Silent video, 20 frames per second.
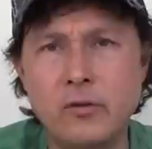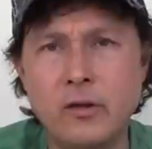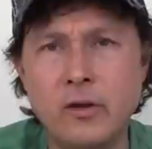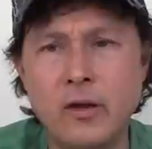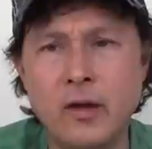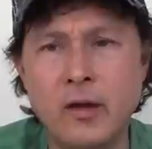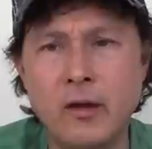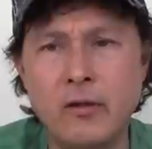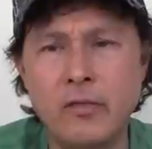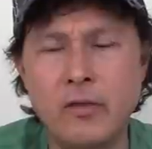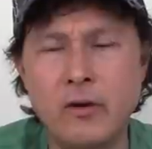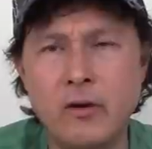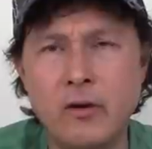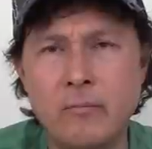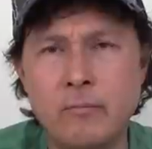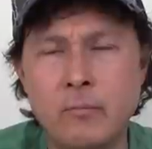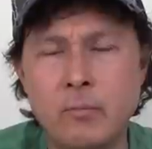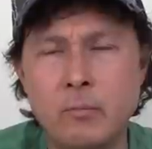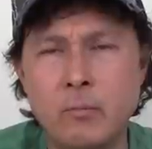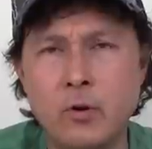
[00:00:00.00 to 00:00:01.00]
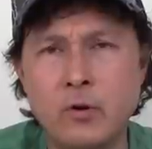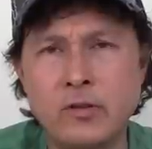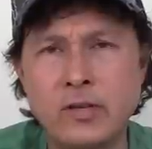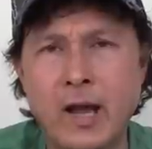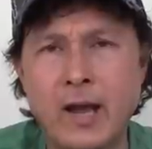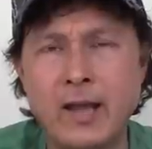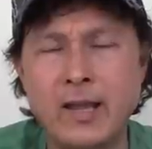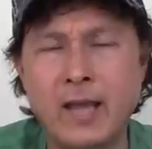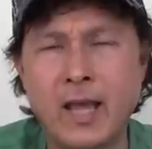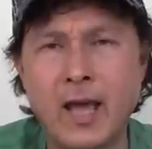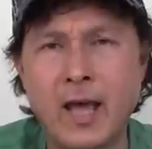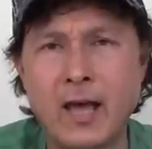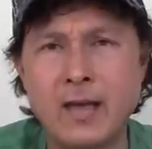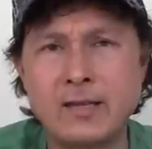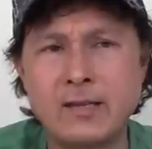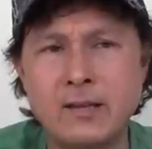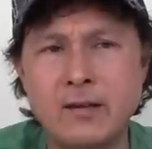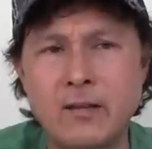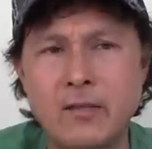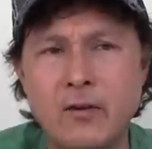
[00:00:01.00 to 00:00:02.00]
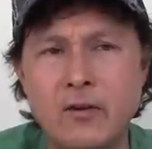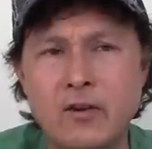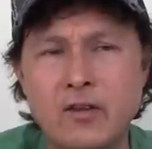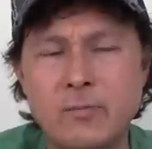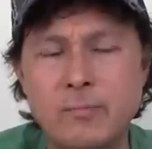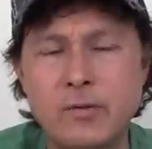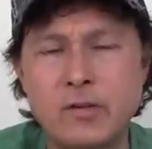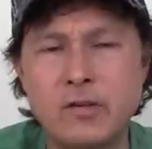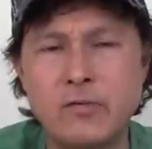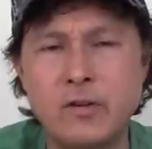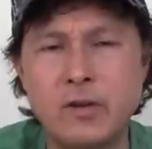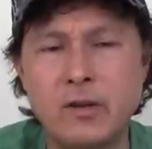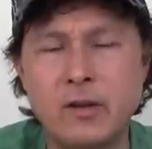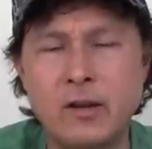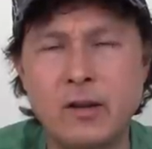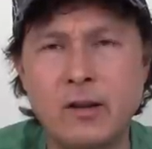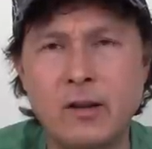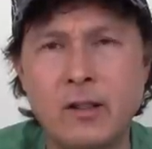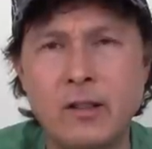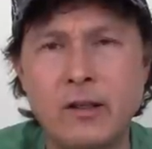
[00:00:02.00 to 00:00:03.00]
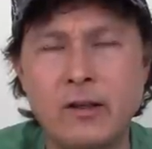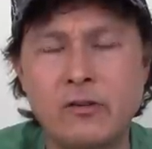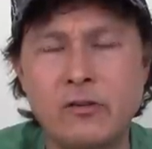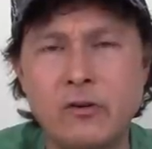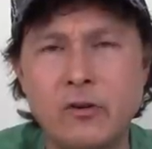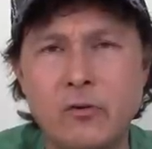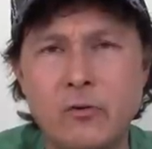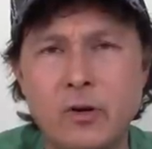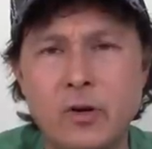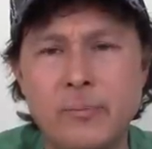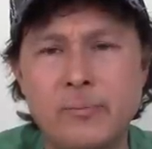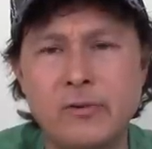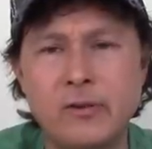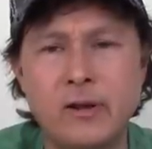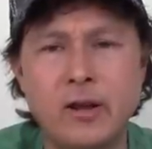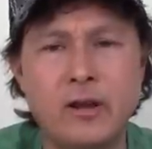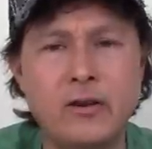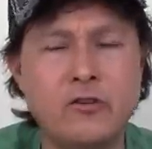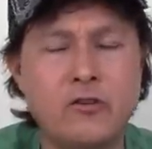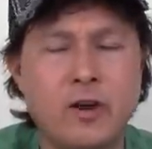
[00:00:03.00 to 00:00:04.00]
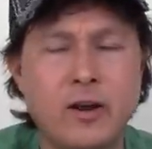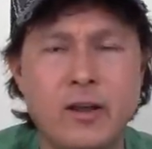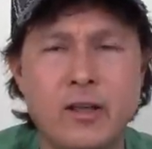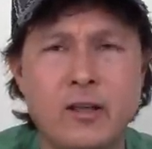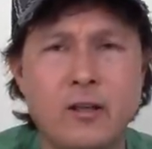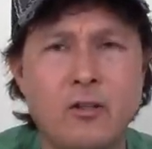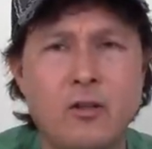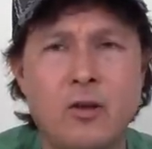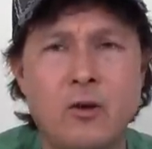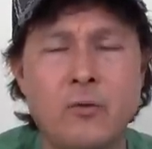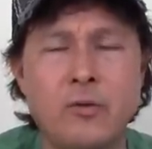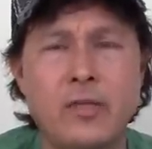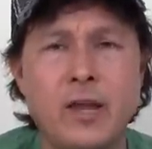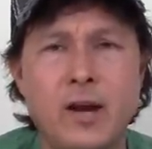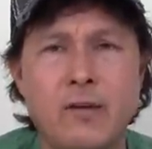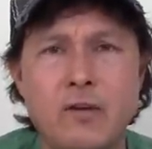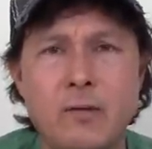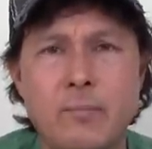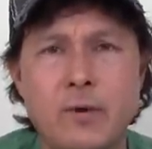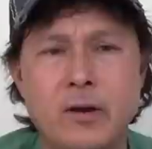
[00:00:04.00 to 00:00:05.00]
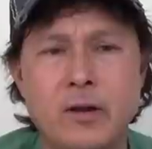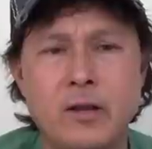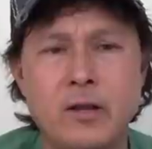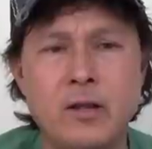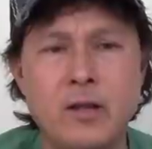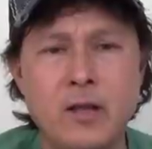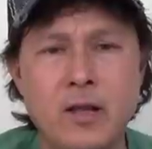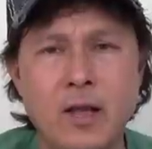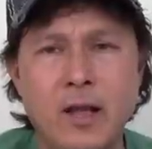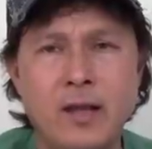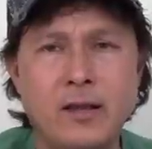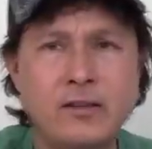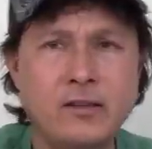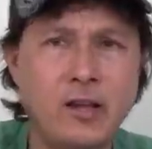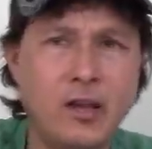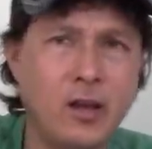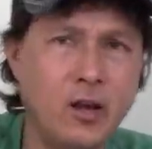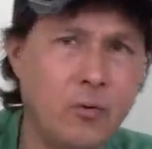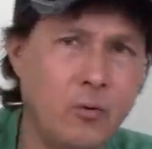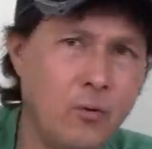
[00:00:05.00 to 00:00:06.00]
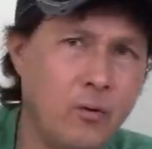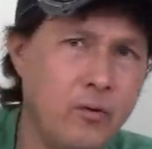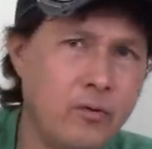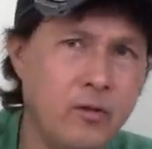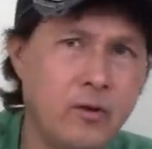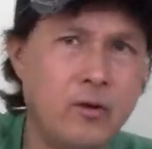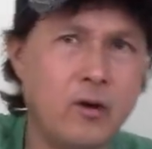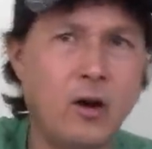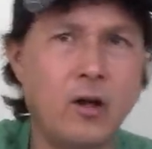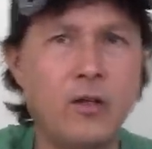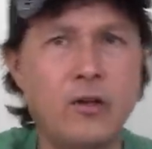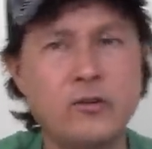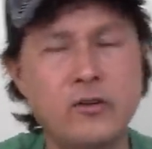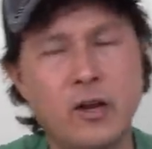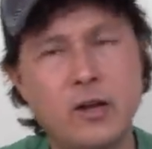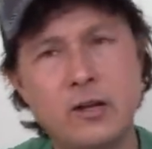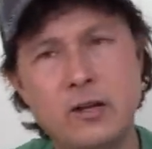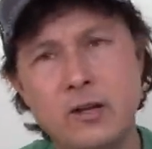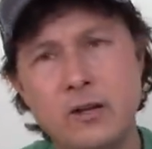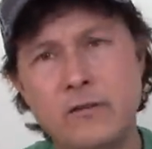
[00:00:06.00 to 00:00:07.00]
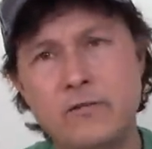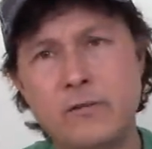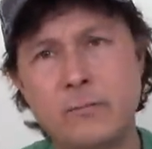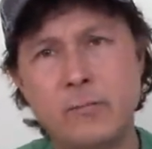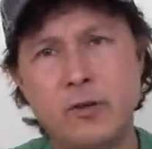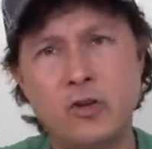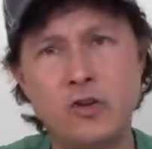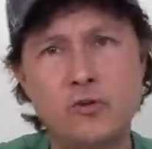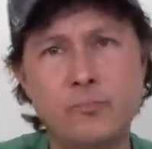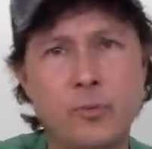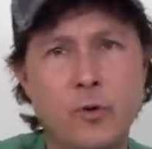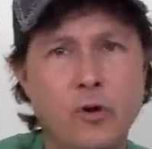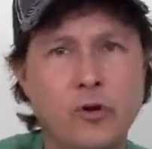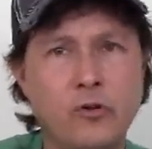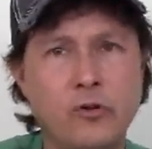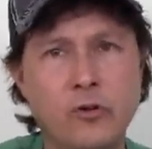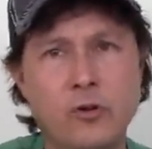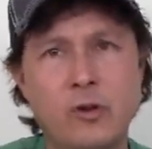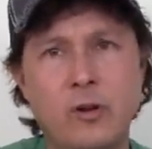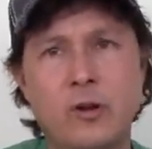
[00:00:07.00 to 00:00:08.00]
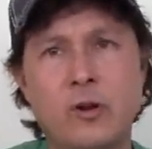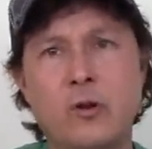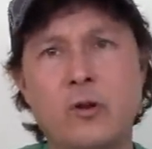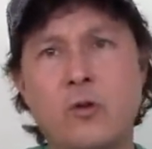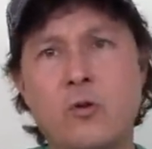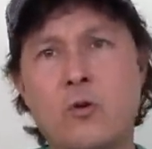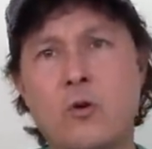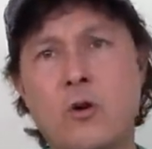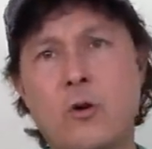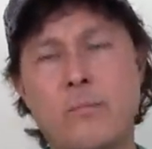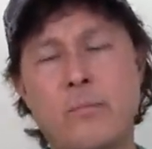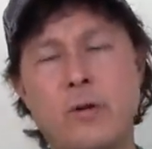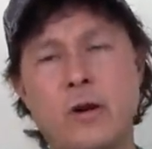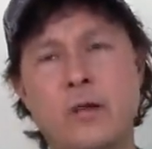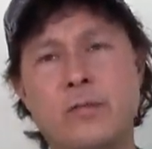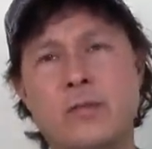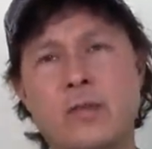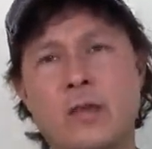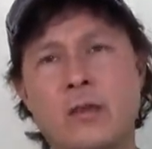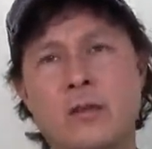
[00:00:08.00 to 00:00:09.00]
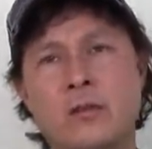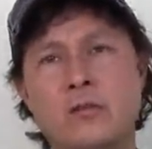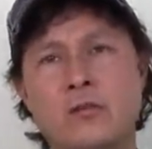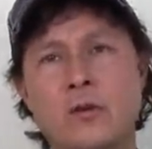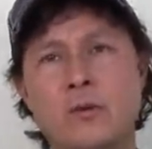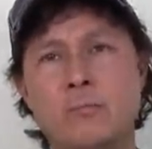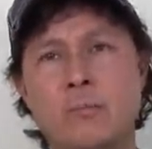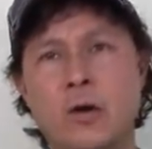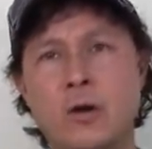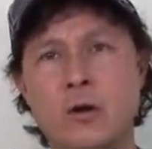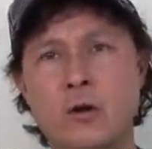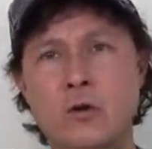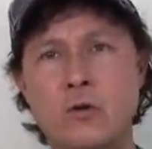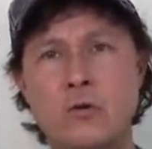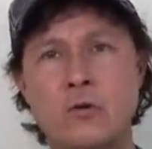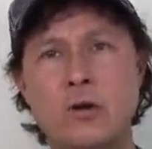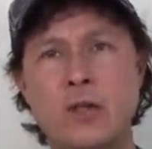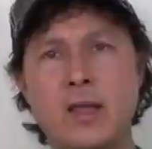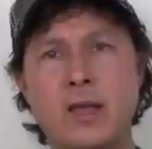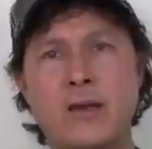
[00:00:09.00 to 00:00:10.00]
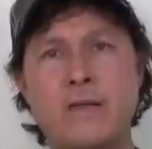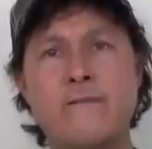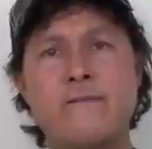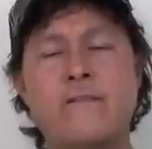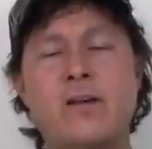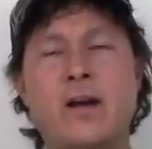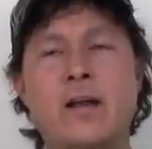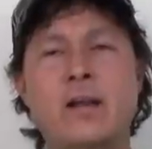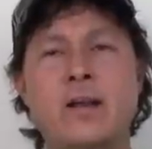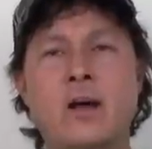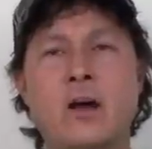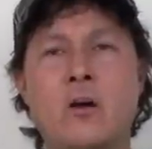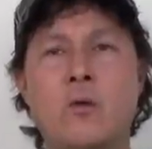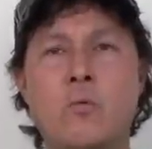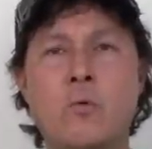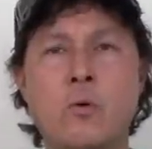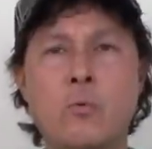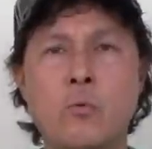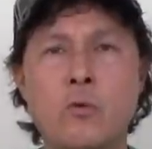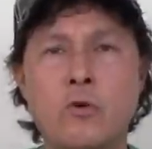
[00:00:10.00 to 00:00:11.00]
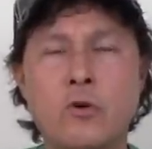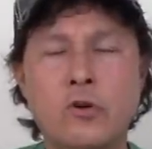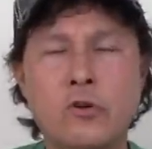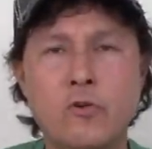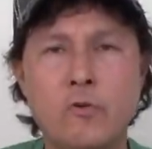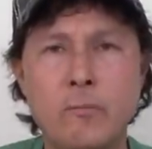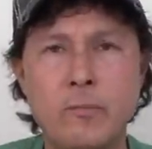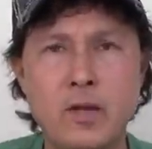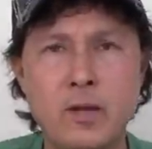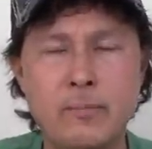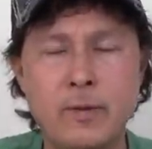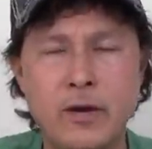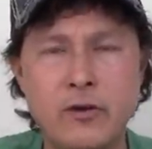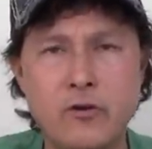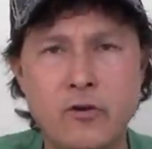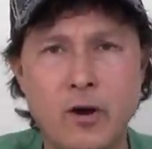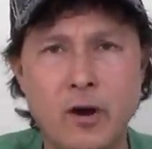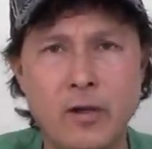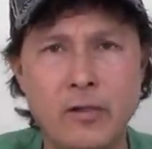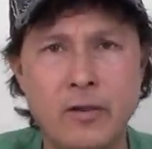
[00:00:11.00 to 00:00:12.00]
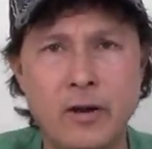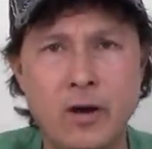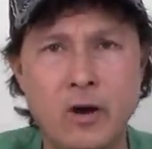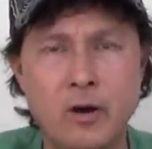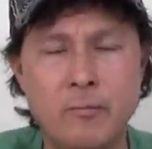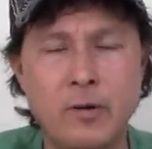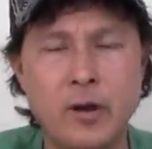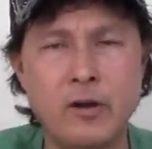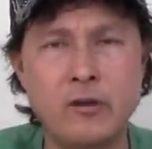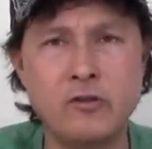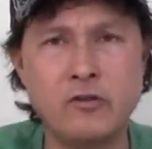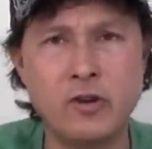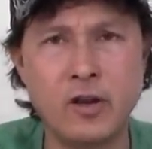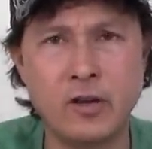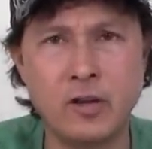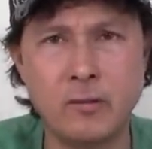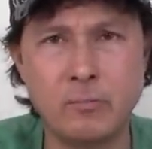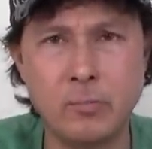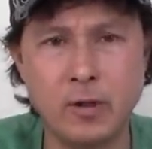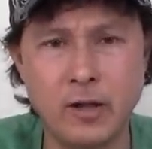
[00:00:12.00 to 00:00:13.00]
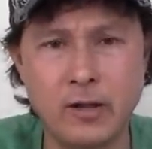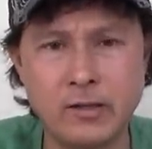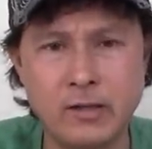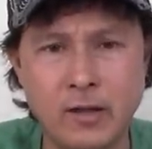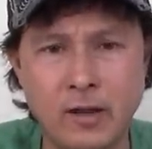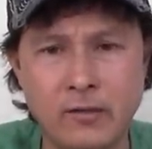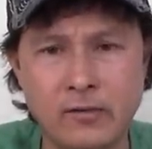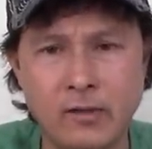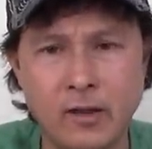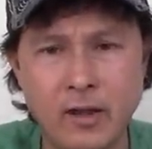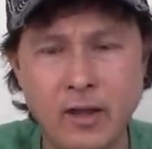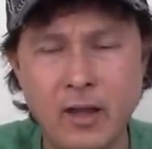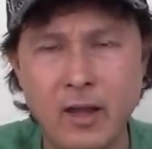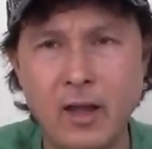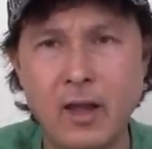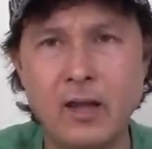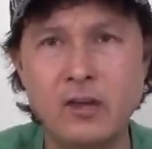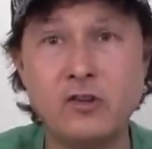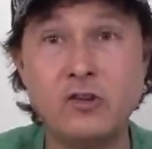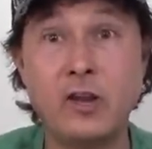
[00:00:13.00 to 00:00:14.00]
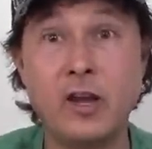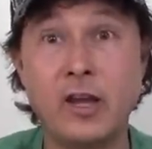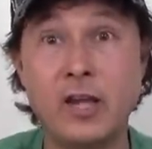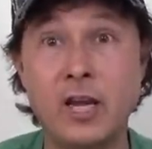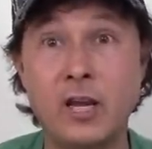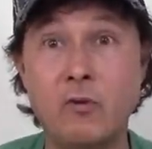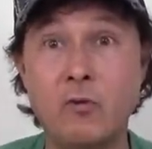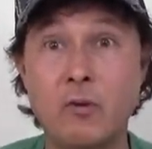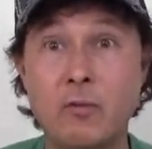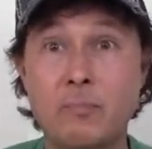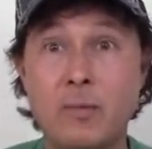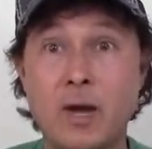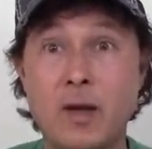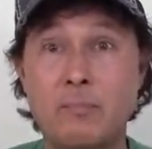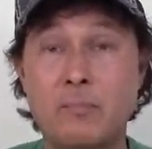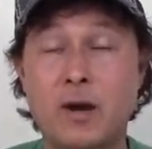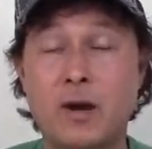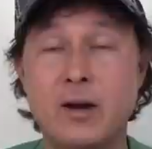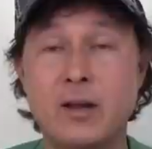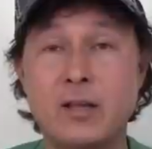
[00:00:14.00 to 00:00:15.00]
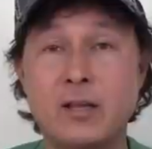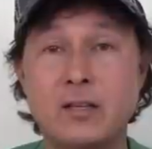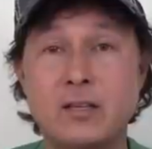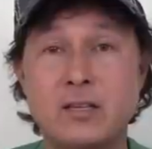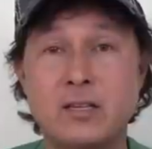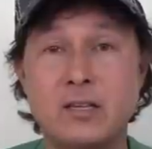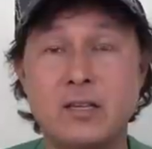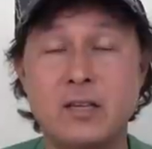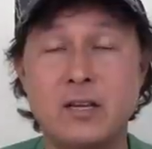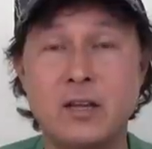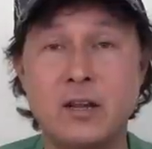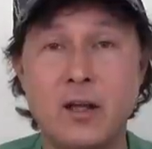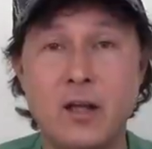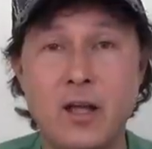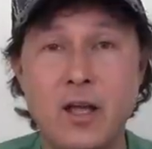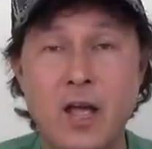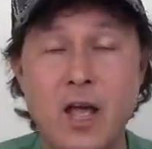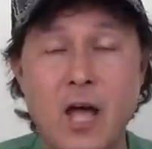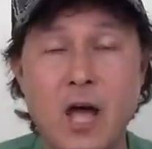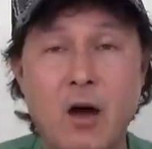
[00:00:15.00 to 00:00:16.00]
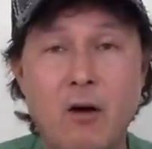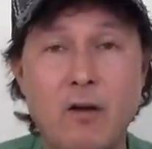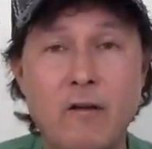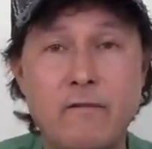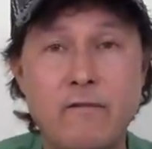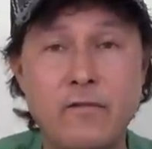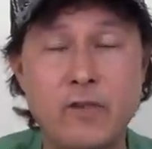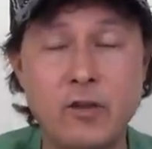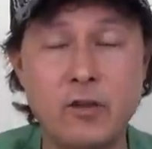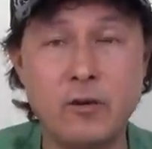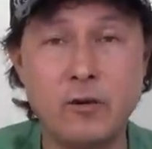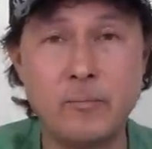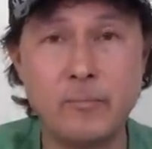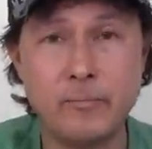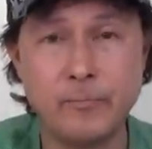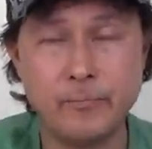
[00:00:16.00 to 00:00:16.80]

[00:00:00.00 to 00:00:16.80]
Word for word: They they are more tight cast into their specific cliques or groups, and I try to get along with everybody and take the knowledge I need from each person and incorporate that into my own and find out what works for me by trial and error, by checking blood tests and checking in with my body and seeing how I feel.